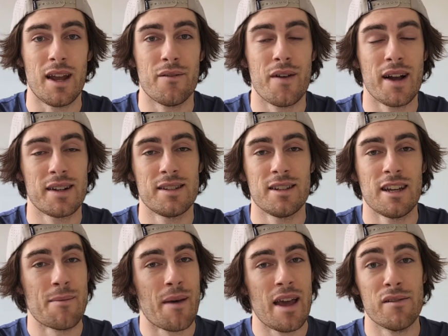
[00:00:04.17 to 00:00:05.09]
In fact,
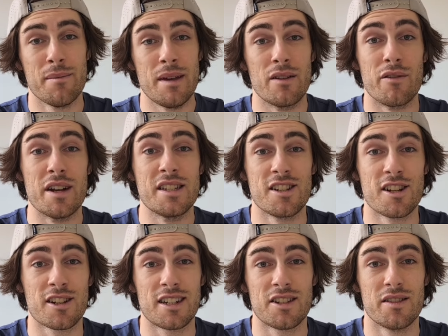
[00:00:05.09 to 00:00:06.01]
it may even be the reason
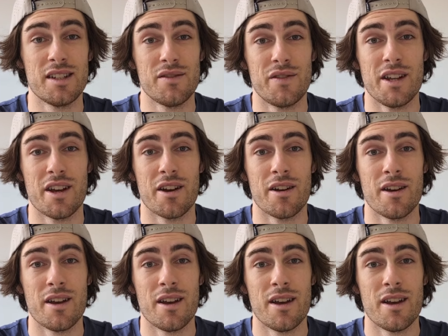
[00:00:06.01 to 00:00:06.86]
you clicked on this video.